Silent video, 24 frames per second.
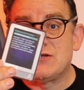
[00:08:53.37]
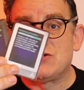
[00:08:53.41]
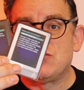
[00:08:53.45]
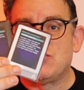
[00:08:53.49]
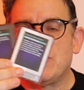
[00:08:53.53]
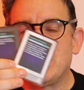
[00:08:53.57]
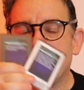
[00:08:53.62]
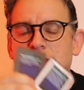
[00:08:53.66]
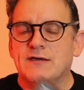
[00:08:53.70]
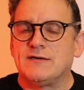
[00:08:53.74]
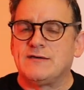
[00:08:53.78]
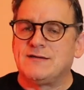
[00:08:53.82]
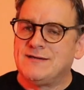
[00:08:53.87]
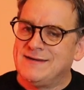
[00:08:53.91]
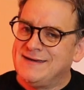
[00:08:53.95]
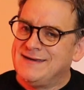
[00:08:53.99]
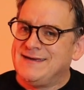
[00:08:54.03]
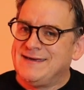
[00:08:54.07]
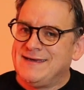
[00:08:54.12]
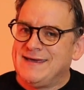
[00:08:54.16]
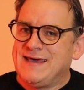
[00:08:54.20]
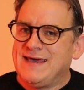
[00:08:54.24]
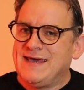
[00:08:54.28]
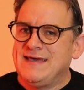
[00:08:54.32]
triggered
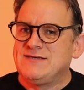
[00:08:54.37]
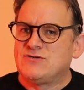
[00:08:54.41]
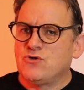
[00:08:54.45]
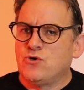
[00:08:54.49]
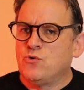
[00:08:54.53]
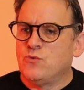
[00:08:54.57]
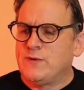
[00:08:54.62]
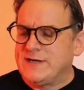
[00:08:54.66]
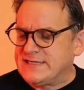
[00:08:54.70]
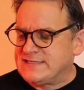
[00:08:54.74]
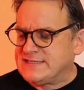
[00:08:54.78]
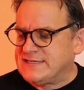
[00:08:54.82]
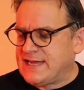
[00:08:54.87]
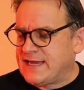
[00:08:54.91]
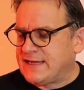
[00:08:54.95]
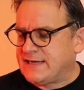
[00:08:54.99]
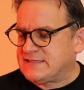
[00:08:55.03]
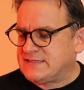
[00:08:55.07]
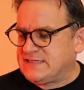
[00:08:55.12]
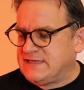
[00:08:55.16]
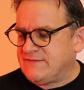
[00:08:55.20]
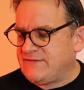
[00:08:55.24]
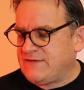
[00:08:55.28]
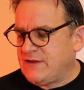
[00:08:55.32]
is always
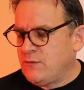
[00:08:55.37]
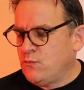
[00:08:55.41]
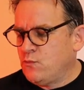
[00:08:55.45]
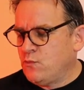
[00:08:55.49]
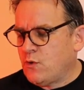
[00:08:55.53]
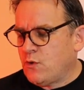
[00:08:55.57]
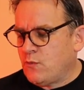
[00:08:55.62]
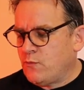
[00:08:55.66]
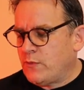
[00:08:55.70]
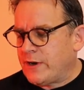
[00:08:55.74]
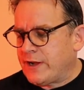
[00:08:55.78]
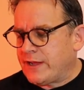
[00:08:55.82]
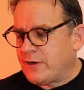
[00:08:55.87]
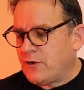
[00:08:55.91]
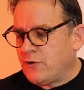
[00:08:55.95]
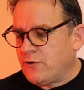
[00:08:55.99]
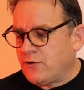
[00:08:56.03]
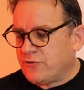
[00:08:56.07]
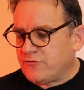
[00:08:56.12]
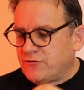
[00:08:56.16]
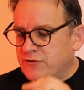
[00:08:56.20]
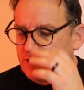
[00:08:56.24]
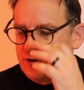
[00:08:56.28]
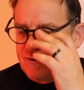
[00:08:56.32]
negative in one way
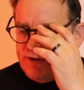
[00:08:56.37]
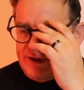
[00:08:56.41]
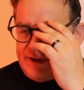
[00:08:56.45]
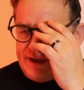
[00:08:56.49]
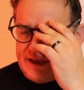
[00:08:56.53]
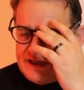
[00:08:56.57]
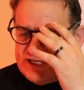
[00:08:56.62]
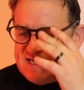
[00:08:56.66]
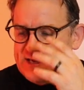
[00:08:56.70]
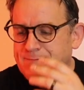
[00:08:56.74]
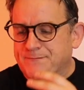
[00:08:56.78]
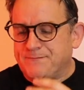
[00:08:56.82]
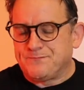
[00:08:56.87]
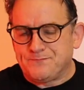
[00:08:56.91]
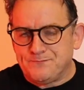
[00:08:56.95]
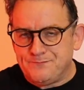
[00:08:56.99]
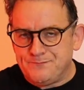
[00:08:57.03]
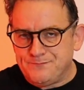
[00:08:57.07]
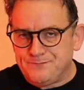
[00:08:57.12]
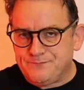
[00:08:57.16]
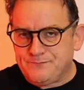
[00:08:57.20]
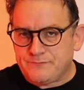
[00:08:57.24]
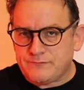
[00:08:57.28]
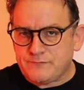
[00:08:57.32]
or another. You see,
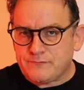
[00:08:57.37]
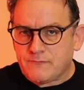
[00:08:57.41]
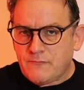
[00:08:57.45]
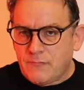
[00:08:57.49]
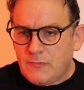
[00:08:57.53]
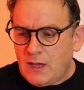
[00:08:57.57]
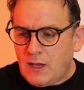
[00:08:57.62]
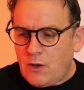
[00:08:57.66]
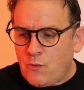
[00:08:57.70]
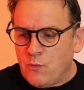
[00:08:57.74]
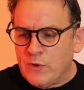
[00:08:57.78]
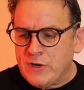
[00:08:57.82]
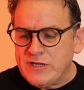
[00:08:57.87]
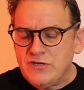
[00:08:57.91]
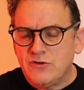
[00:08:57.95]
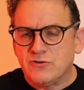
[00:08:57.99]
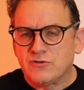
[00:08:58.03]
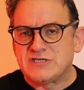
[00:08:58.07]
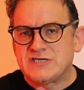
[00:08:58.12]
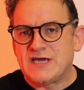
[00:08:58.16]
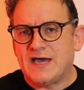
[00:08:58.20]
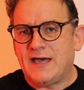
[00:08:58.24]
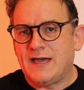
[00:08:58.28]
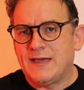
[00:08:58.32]
when your
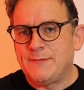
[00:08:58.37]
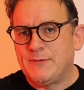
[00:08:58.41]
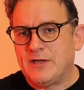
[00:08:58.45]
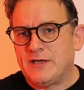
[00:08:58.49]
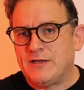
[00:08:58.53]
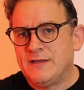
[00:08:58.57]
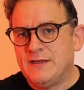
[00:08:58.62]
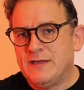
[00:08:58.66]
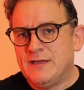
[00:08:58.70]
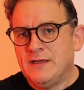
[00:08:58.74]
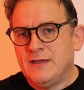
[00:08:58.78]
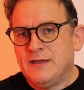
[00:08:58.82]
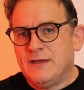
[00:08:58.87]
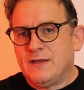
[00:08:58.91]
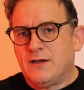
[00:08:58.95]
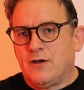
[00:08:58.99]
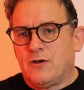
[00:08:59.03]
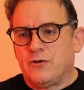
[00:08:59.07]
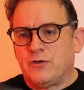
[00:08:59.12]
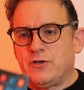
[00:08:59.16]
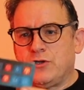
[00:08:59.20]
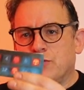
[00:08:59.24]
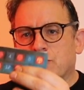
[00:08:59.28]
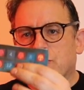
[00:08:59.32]
timer
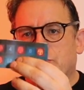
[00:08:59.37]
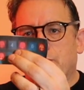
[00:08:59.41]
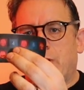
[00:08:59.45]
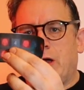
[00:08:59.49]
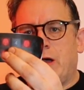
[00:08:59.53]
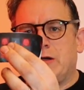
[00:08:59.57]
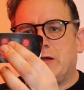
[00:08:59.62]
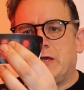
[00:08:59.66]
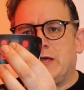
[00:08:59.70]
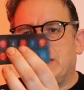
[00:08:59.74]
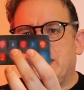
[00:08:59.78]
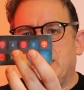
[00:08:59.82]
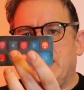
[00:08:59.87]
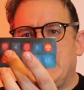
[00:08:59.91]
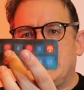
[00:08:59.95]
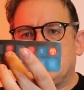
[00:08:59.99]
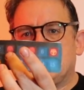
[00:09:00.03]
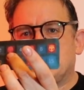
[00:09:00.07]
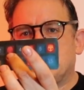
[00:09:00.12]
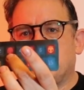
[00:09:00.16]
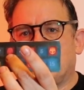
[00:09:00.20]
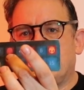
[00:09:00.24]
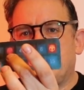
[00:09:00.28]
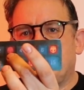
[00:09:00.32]
or your marker
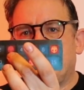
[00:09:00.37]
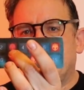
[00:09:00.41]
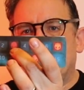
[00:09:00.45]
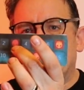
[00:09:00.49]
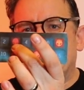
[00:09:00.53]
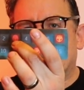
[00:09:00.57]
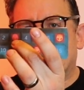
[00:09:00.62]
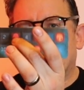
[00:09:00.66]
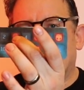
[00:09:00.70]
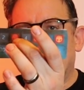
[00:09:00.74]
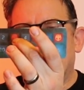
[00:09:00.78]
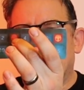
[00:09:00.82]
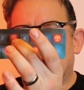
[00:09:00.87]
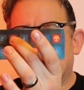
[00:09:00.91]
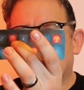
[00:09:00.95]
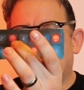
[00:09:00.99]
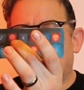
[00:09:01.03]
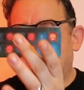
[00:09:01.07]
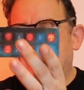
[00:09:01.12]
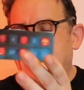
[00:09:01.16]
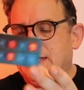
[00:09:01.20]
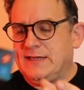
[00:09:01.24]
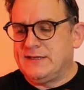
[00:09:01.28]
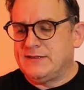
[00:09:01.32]
hits one of these little
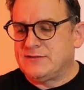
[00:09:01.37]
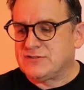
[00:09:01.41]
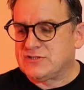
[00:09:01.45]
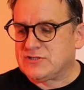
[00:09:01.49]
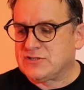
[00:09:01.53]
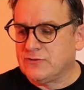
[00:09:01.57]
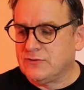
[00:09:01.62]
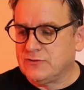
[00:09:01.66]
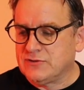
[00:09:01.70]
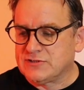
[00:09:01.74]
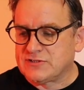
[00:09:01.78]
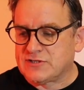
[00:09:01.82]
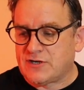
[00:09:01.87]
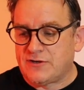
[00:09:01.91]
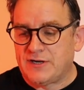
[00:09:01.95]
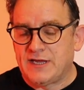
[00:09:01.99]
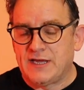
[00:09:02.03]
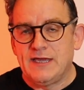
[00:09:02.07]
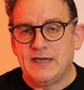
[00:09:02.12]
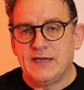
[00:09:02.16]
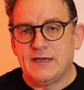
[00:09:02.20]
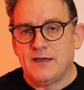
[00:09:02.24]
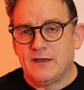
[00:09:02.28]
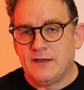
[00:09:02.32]
alien skulls on
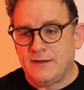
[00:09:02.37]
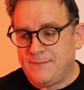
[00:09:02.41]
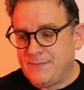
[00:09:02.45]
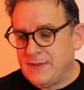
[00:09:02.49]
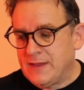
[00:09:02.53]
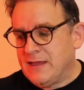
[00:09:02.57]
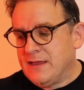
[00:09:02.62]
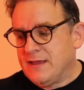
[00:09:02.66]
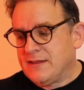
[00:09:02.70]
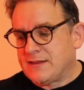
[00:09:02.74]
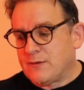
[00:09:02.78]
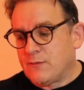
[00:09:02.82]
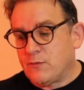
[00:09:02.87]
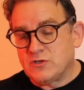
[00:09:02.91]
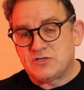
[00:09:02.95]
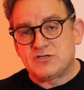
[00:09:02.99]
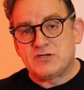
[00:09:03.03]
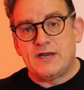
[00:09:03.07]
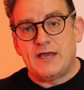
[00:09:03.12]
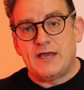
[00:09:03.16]
here, then what's going